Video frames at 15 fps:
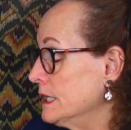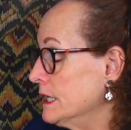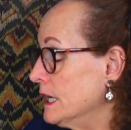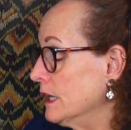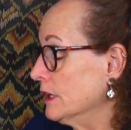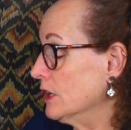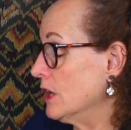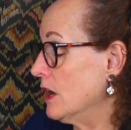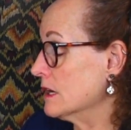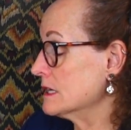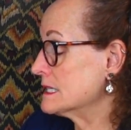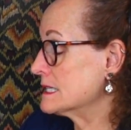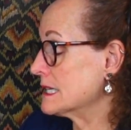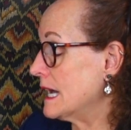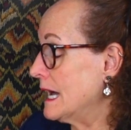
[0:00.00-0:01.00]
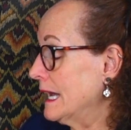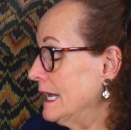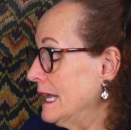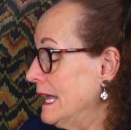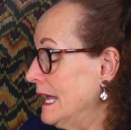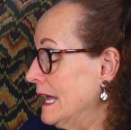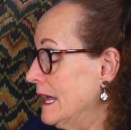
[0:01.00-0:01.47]
Alongside
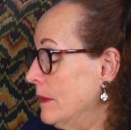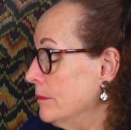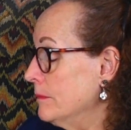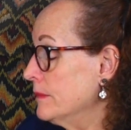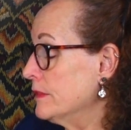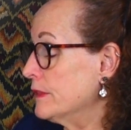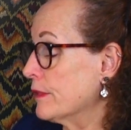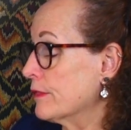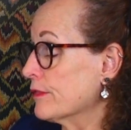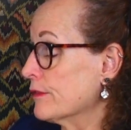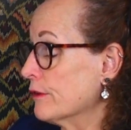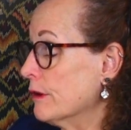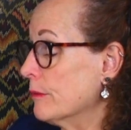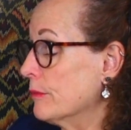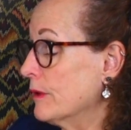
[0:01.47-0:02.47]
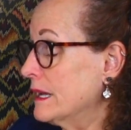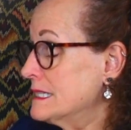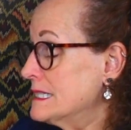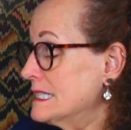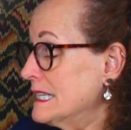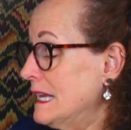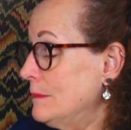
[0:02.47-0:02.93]
him, the thoroughbred
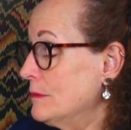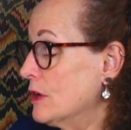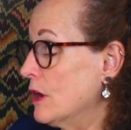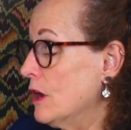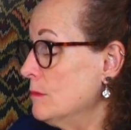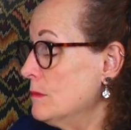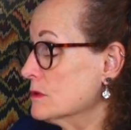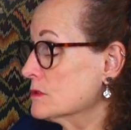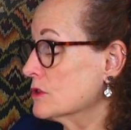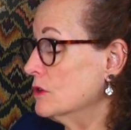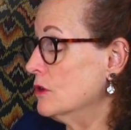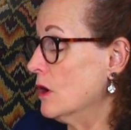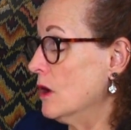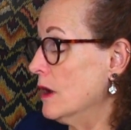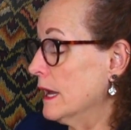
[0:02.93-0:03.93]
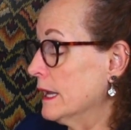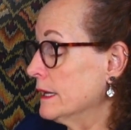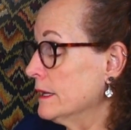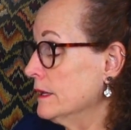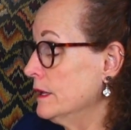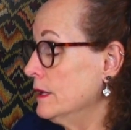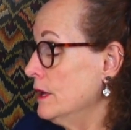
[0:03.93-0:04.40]
seemed almost gone,
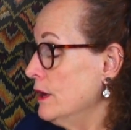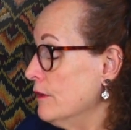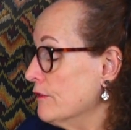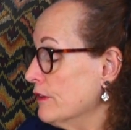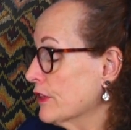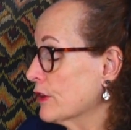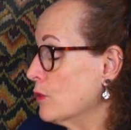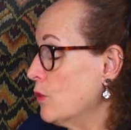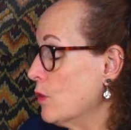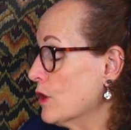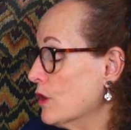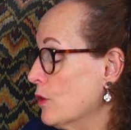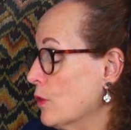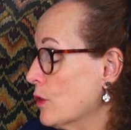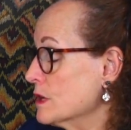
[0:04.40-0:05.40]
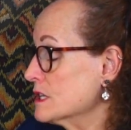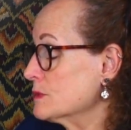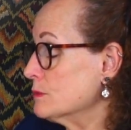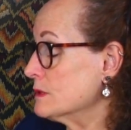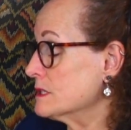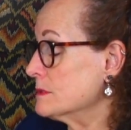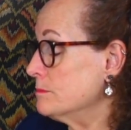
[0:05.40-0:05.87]
for the quarter horse
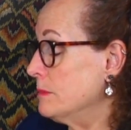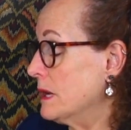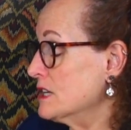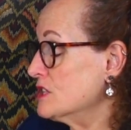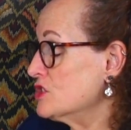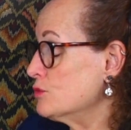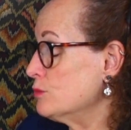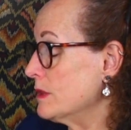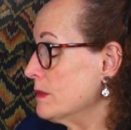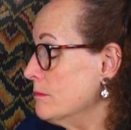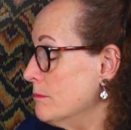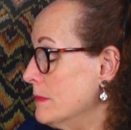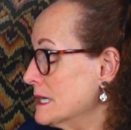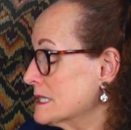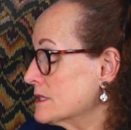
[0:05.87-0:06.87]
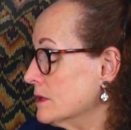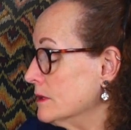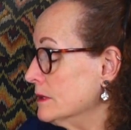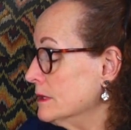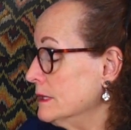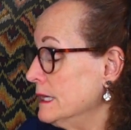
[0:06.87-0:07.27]
was bunched with muscle.